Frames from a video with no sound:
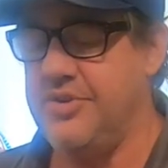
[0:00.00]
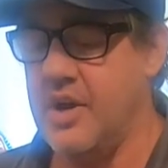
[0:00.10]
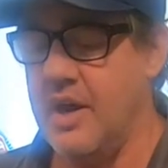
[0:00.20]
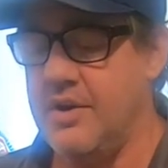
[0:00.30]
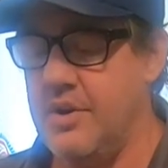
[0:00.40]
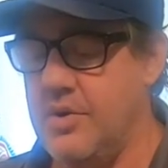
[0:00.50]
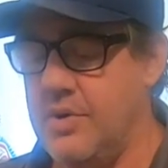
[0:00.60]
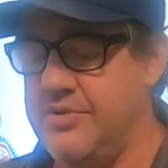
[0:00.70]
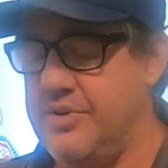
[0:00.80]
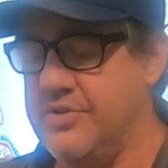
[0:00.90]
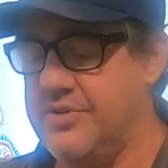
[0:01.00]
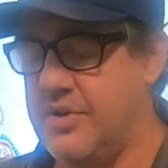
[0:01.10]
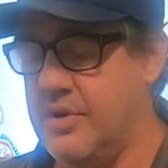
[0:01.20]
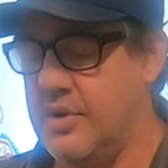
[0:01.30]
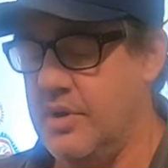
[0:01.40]
you got to do is
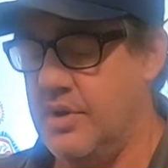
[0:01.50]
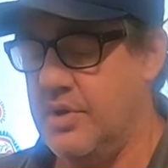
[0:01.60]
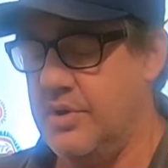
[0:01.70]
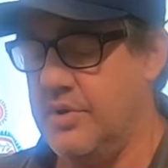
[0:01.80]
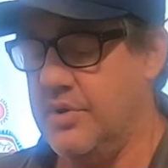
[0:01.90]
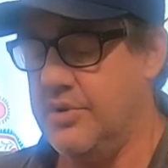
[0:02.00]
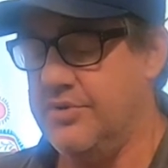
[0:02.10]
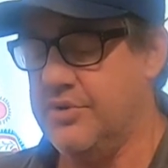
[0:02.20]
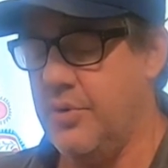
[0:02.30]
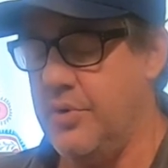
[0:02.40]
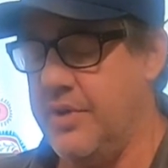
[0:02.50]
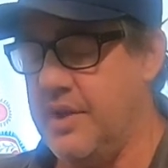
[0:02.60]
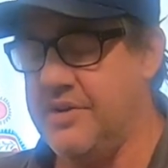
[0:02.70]
just screw the